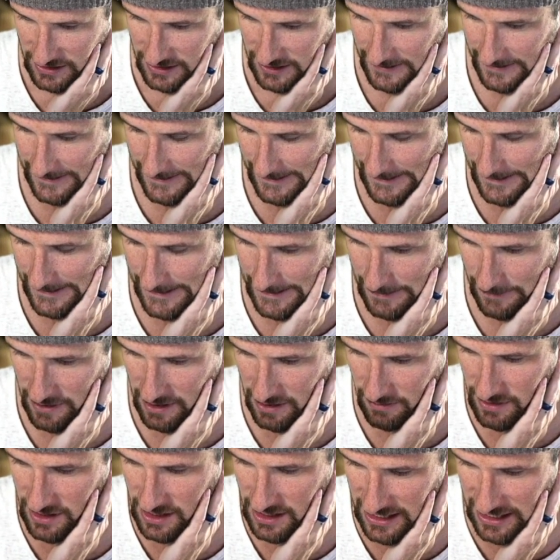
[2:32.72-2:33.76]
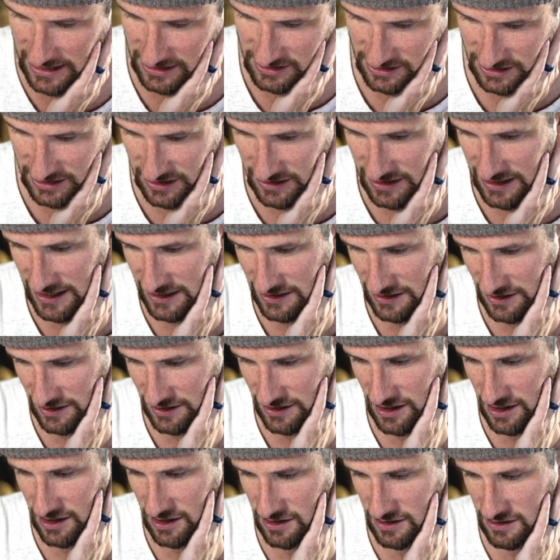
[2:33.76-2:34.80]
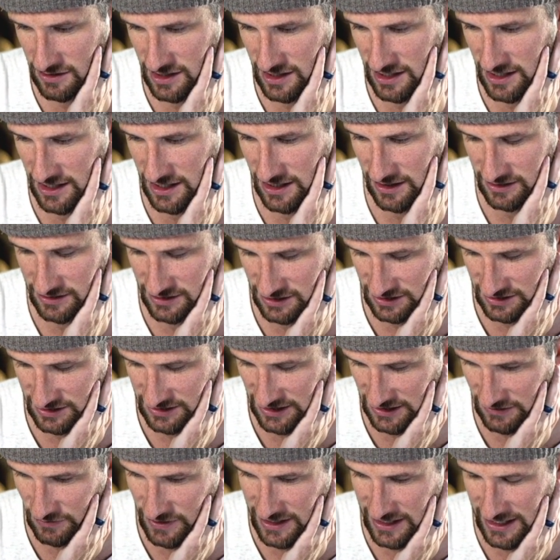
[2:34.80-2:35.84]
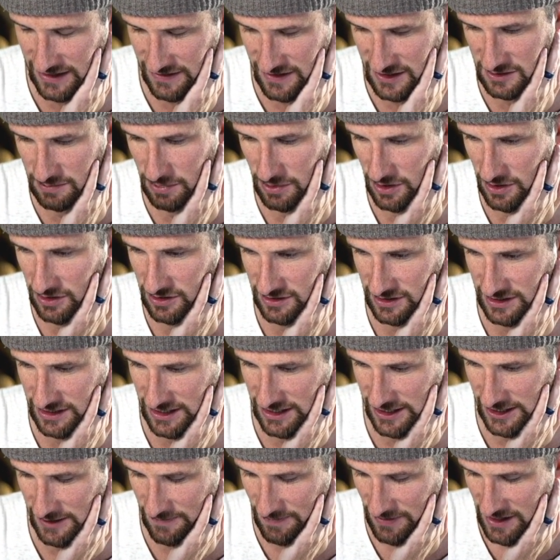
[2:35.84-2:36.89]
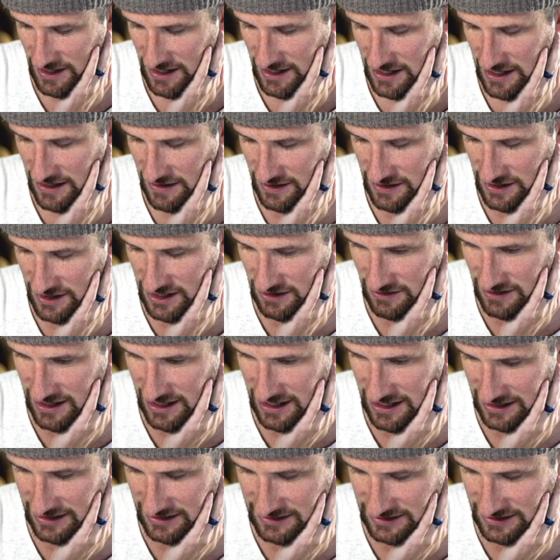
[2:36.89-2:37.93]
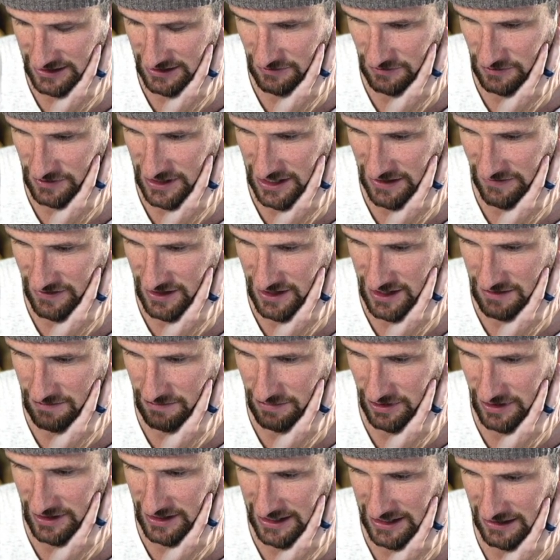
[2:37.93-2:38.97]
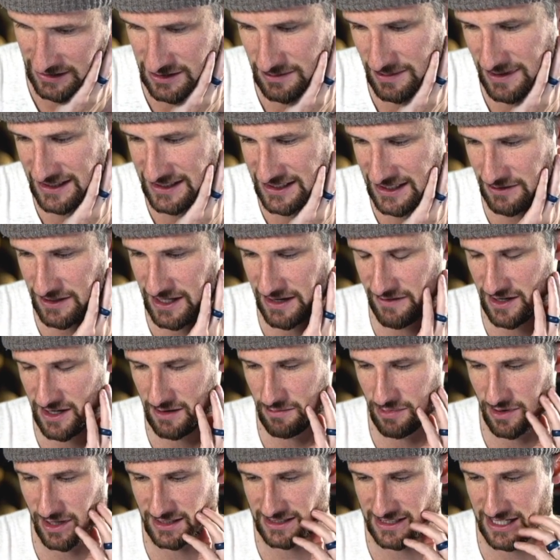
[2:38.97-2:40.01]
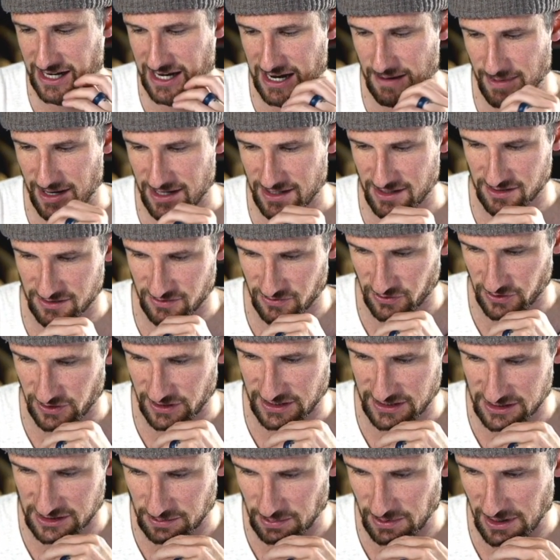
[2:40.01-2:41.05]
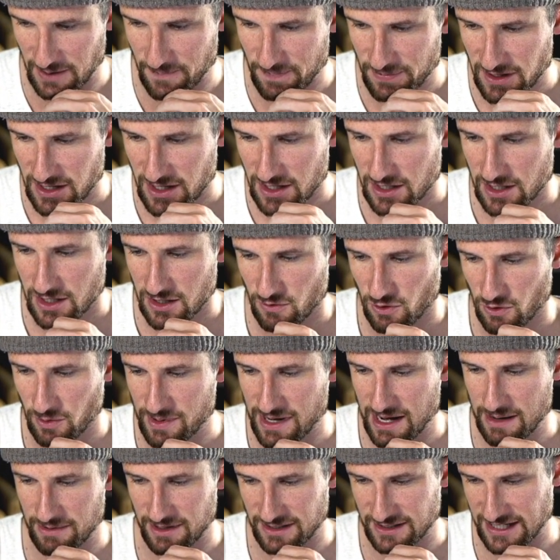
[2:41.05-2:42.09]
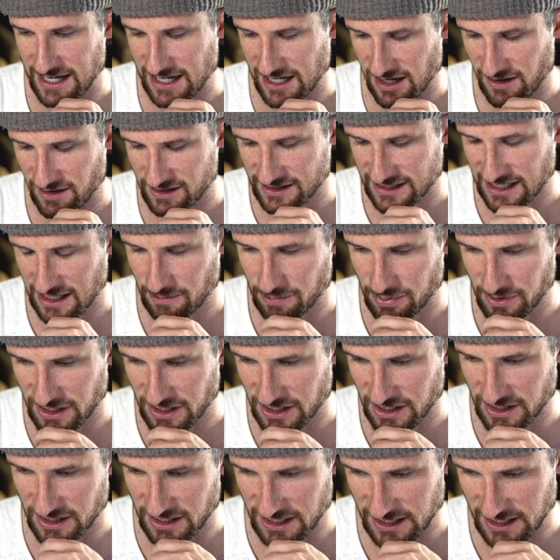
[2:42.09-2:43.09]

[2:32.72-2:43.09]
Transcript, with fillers: Um, I'm gonna actually go ahead and go here and just see if we can get this bowler in here. And then you know what? Honestly, whatever he bring, I was about to say whatever he brings out, I might just freeze, but we'll be able to take all this out pretty good